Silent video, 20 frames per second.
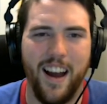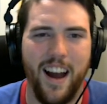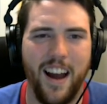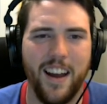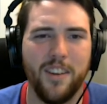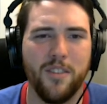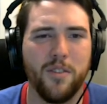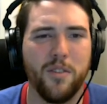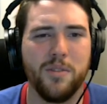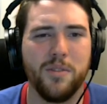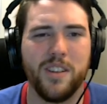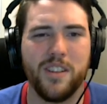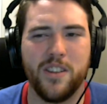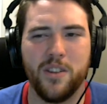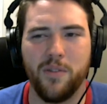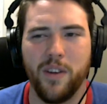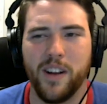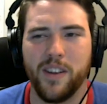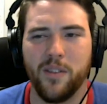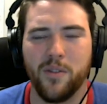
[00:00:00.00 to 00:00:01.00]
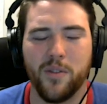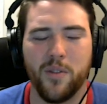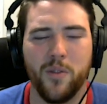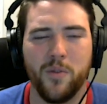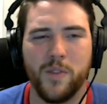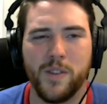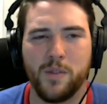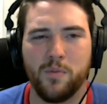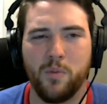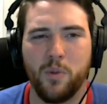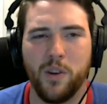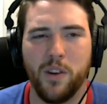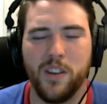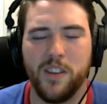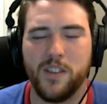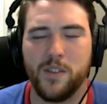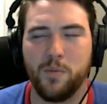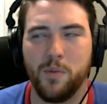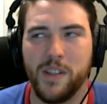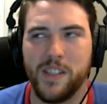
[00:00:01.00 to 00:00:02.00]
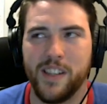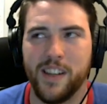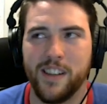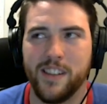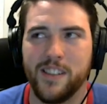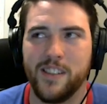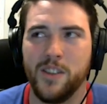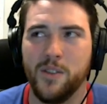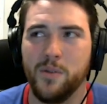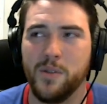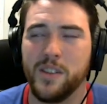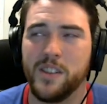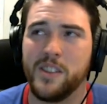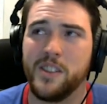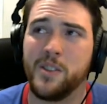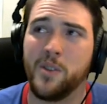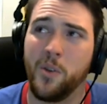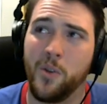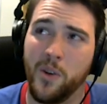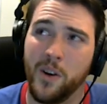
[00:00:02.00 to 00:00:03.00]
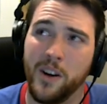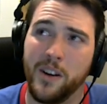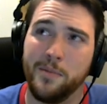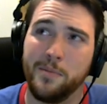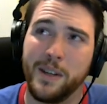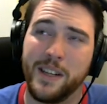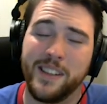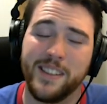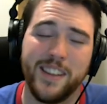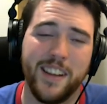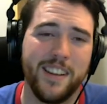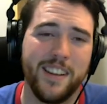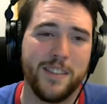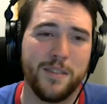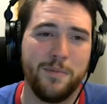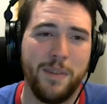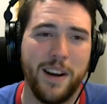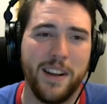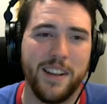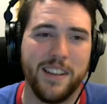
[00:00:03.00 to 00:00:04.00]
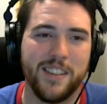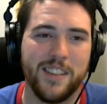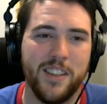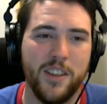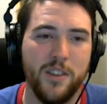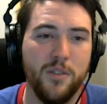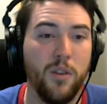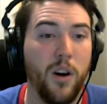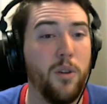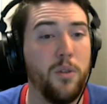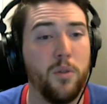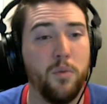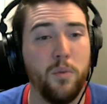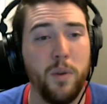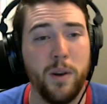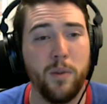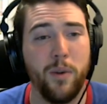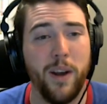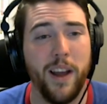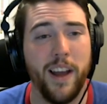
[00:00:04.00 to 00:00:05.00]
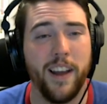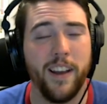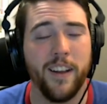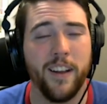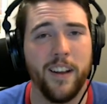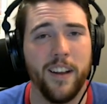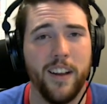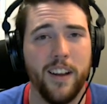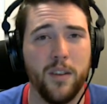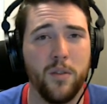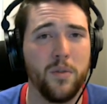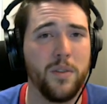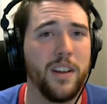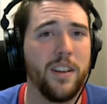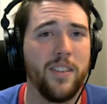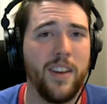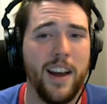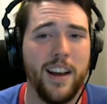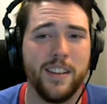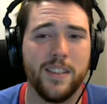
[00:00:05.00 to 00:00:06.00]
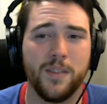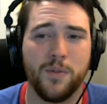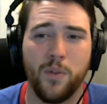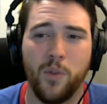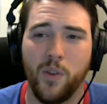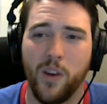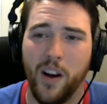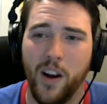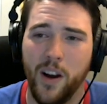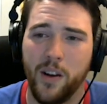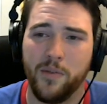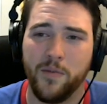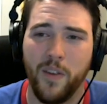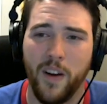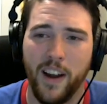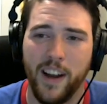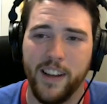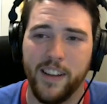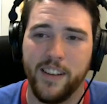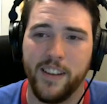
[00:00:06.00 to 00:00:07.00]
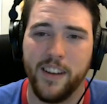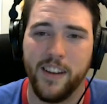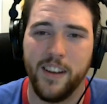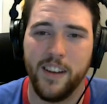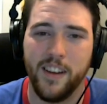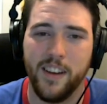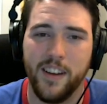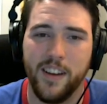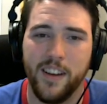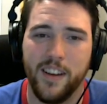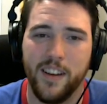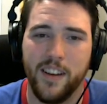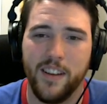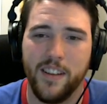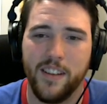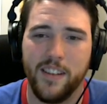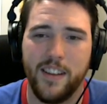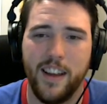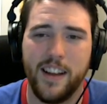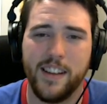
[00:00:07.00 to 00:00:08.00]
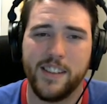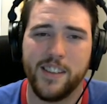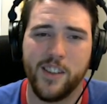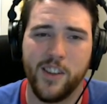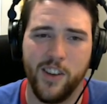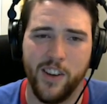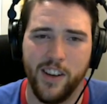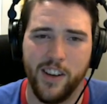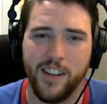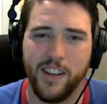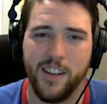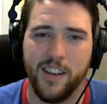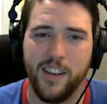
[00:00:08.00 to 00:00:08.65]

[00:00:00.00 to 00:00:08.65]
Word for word: I don't know what to do. I don't know if it's worth switching to the sword because then it's -2. Oh, it went away. It only lasts for a fight. That's good.